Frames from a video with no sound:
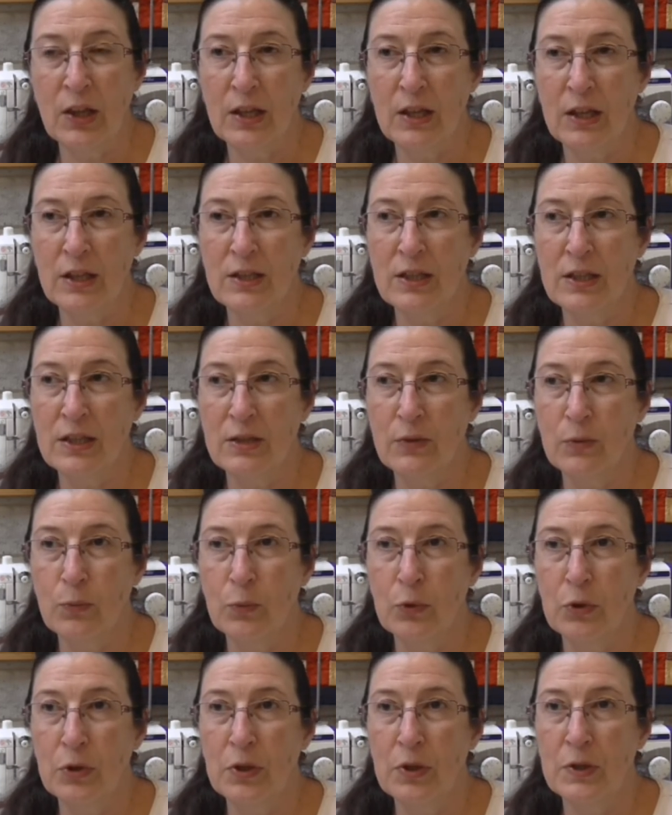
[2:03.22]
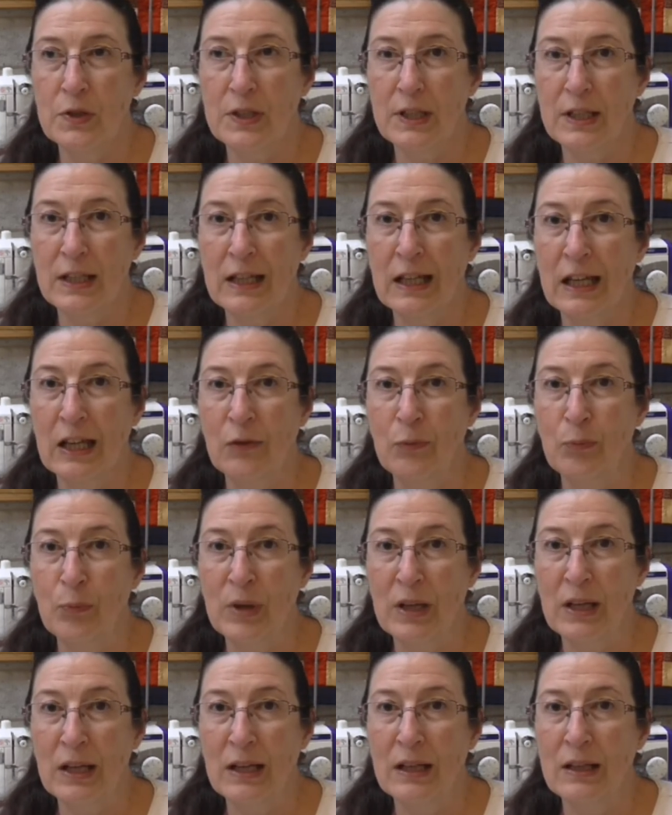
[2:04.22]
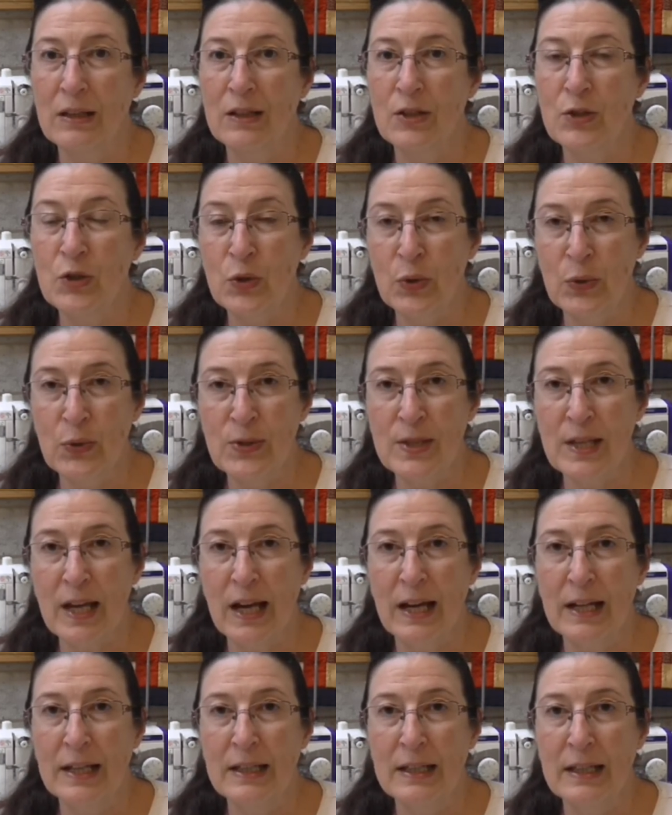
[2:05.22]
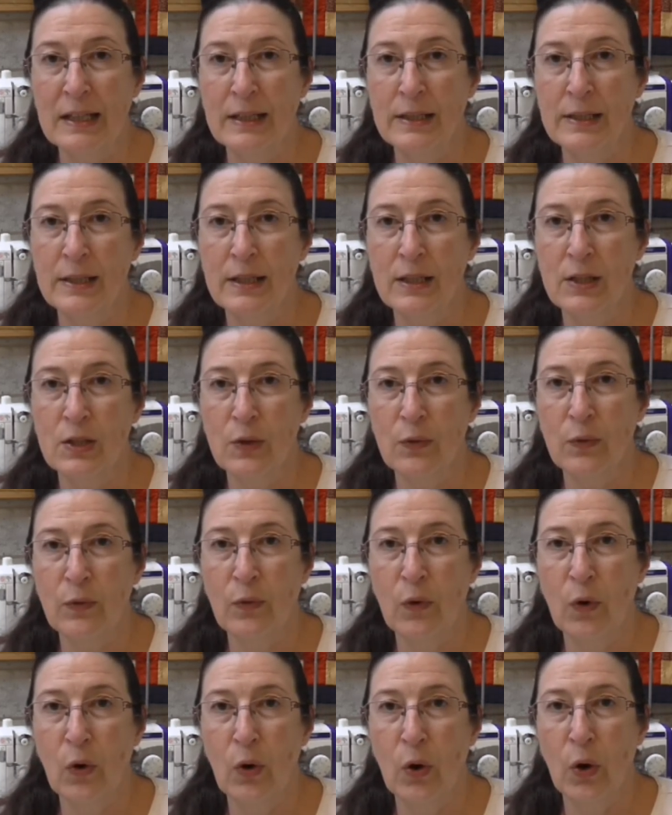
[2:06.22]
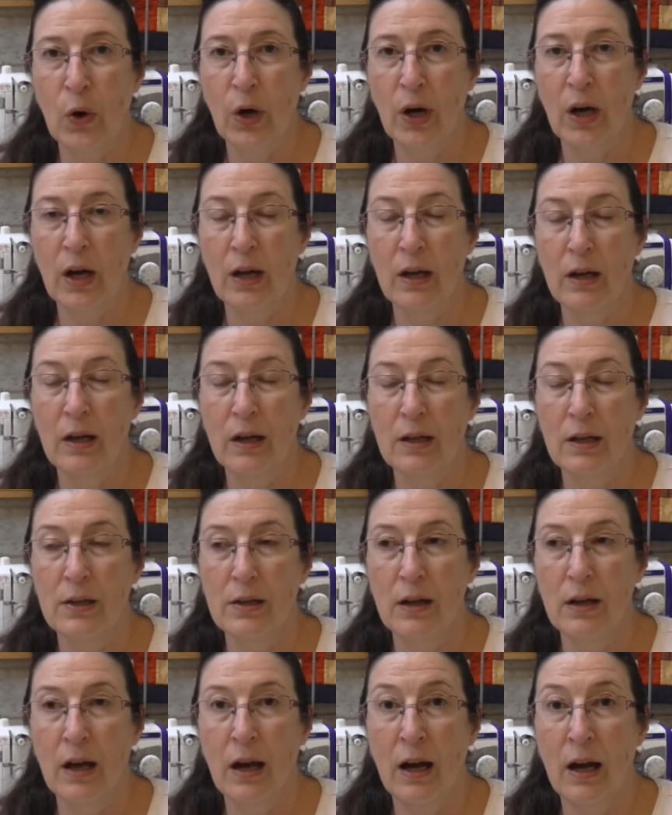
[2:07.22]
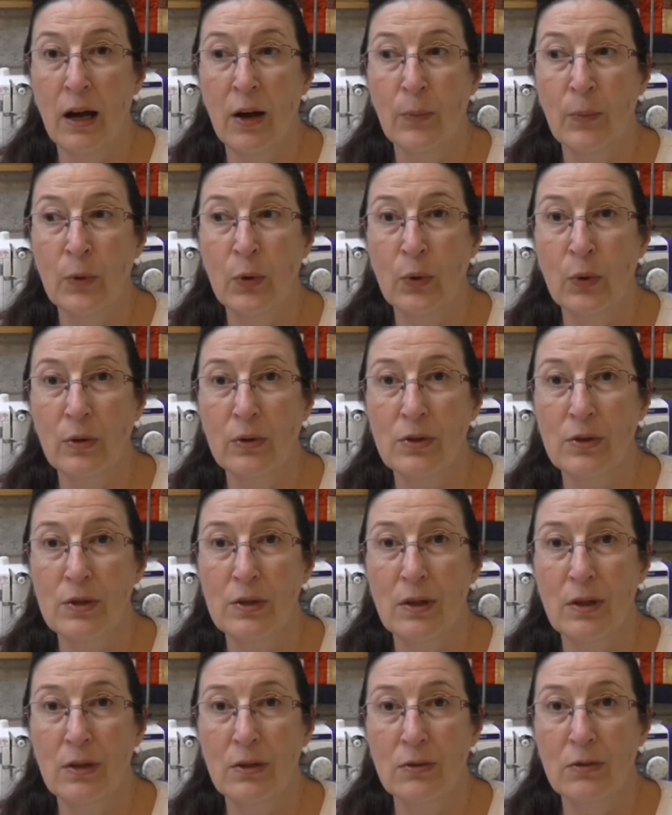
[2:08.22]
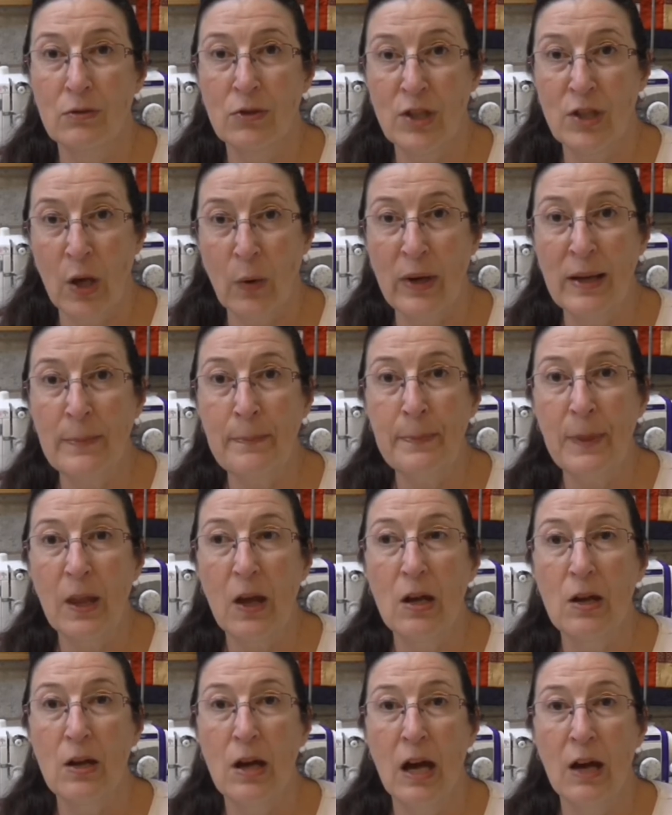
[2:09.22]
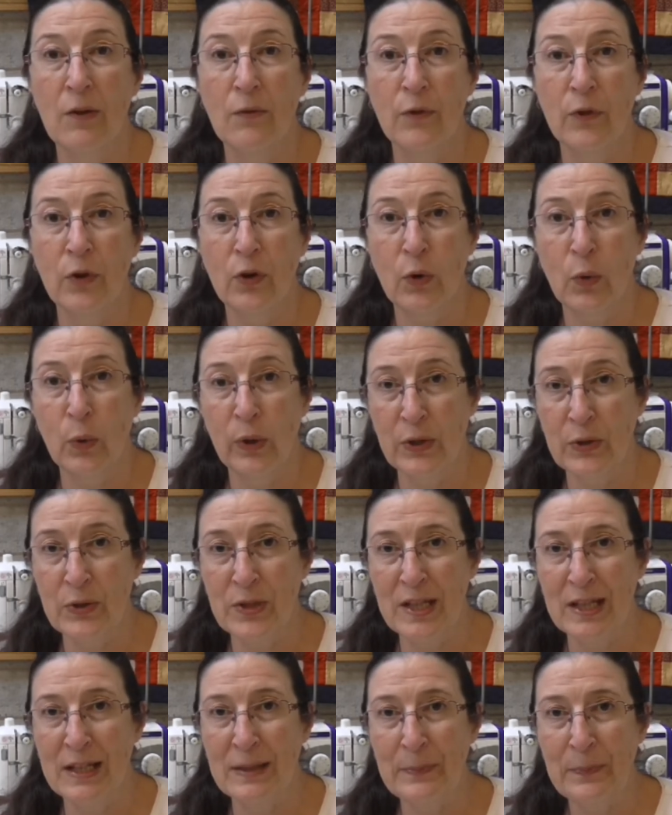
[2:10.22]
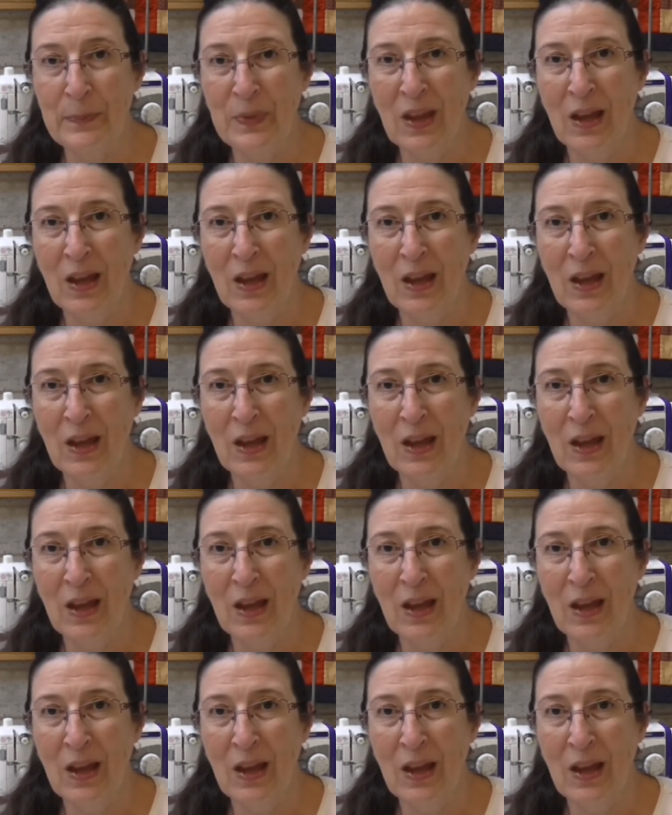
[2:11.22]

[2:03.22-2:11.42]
that would give me the tools that I needed for um, sewing and for quilting,